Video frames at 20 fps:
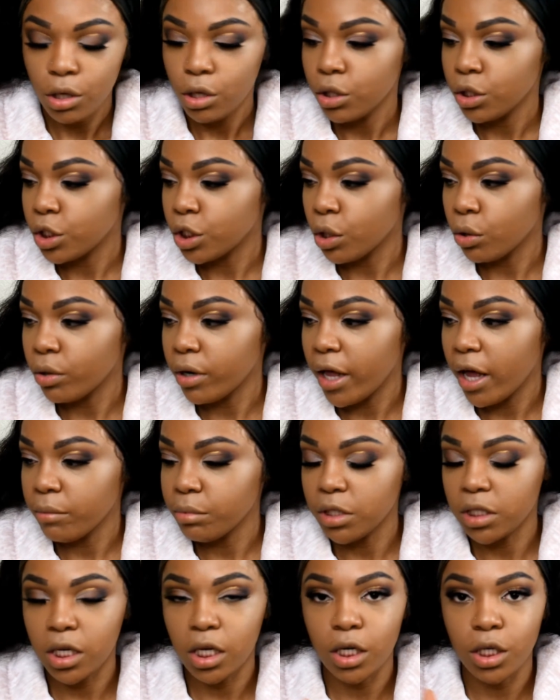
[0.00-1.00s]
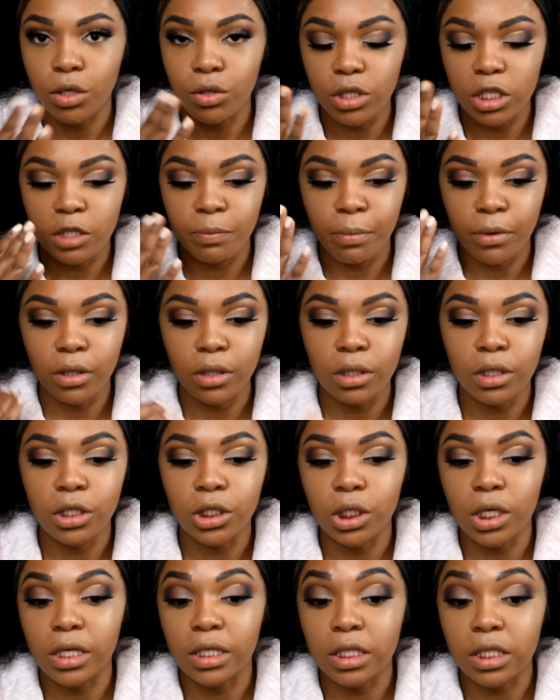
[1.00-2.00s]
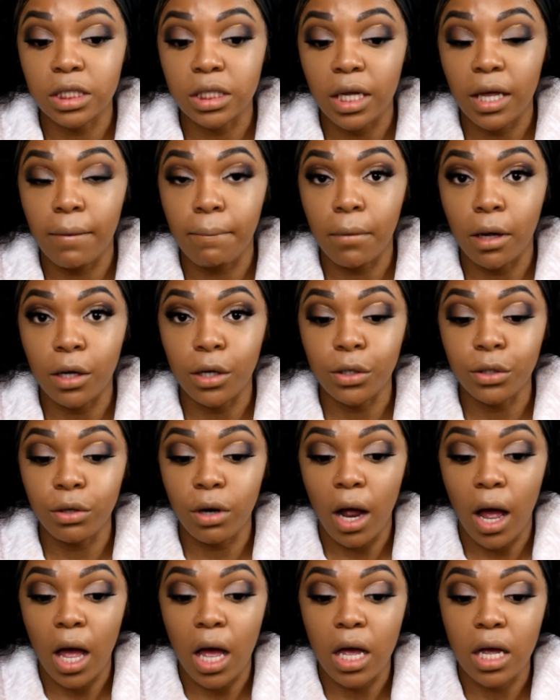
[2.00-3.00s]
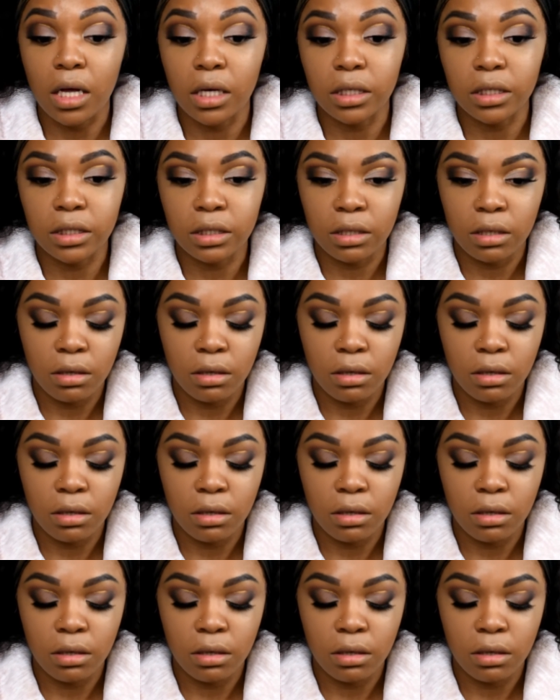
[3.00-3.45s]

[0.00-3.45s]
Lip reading: So now I'm just going to use a sponge and set my under eyes